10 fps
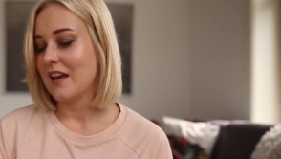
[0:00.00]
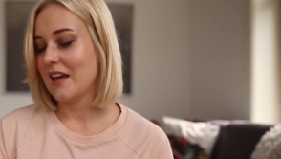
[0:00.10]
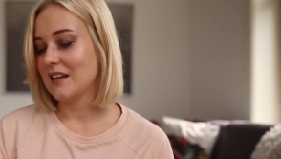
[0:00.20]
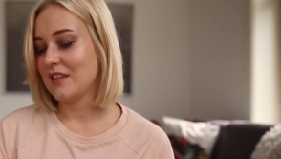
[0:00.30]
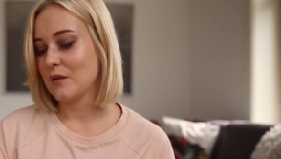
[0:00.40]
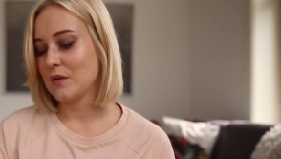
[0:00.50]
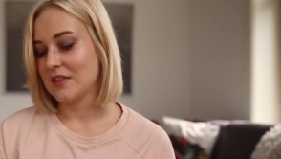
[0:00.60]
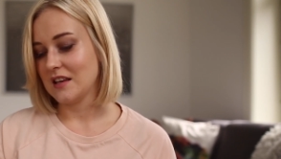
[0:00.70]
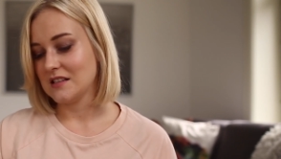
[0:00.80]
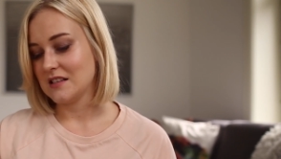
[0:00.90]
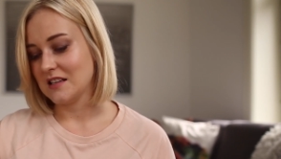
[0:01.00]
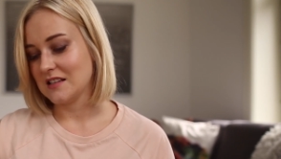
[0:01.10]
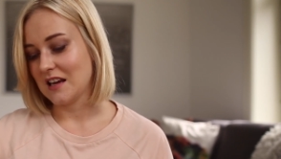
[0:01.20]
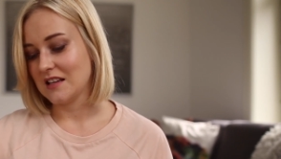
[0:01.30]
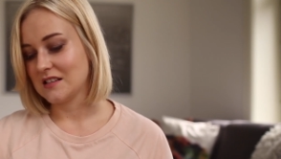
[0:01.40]
And the thing with this is
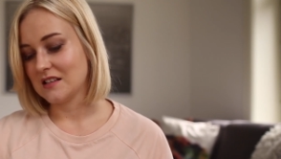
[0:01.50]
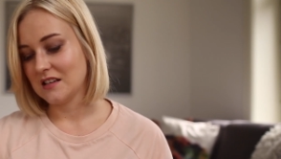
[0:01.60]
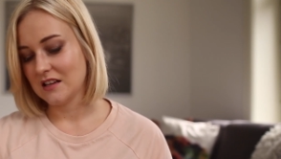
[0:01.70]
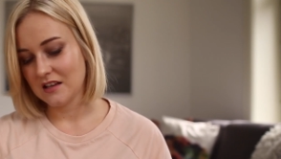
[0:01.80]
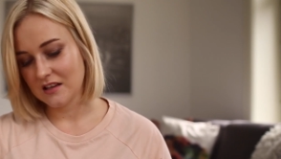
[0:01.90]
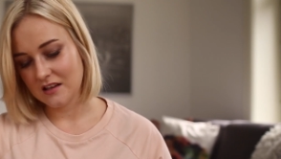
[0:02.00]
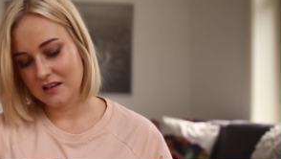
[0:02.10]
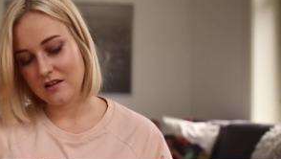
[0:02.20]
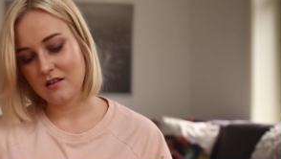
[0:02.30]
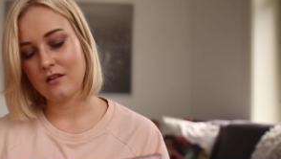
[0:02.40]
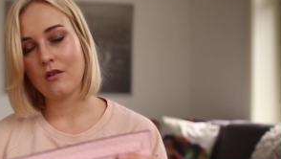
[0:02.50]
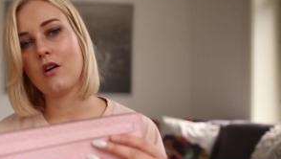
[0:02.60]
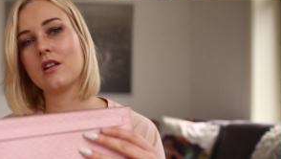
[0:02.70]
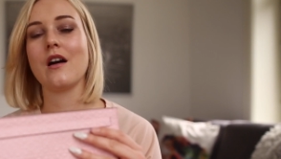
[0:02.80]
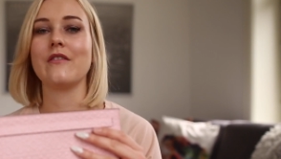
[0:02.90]
that it's
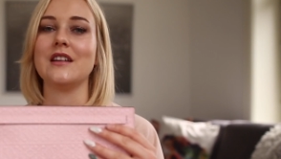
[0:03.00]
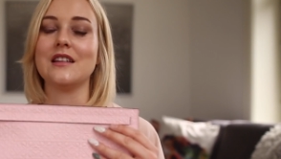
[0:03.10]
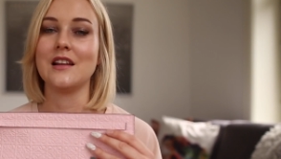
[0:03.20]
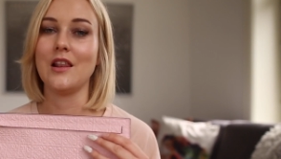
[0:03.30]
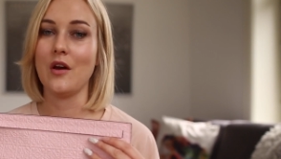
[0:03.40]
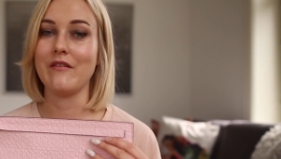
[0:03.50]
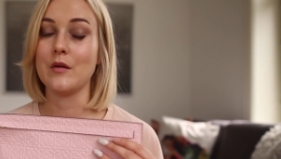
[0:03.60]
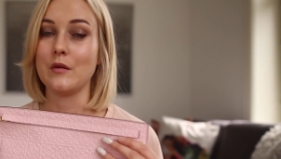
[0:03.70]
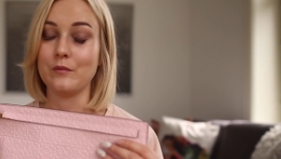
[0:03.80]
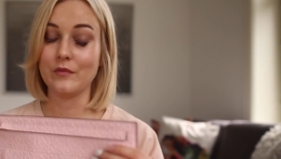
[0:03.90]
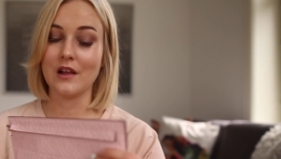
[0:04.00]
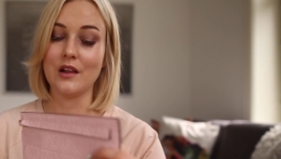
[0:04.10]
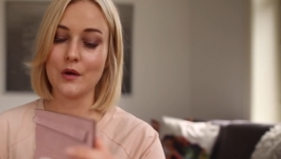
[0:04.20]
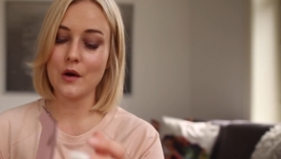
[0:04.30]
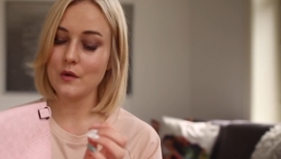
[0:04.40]
all covered in the Loewe
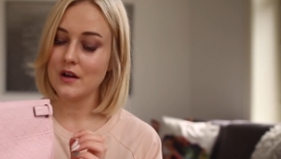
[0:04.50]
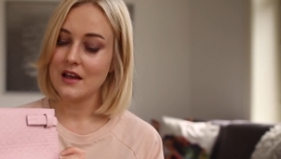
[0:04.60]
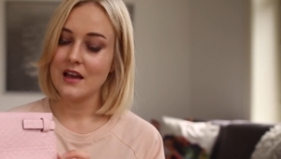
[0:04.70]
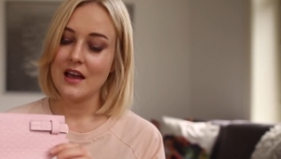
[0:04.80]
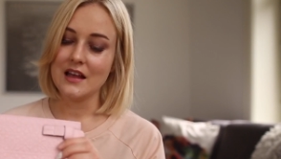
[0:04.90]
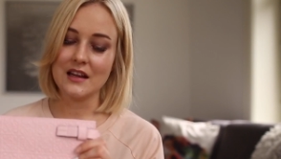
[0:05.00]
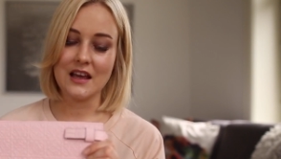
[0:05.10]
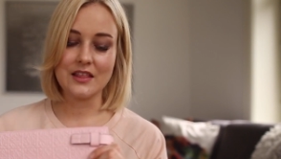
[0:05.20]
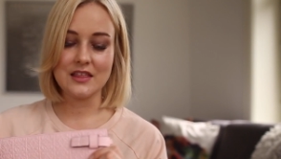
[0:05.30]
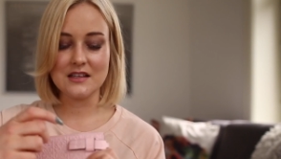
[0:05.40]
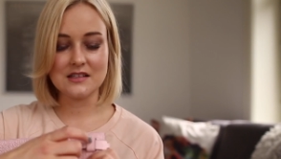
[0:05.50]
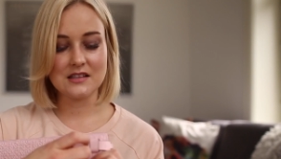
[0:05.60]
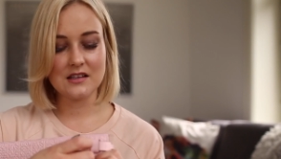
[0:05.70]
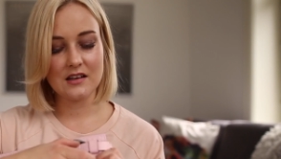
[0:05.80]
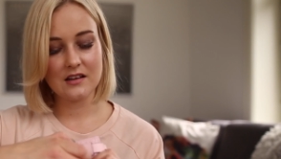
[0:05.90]
logo and it got this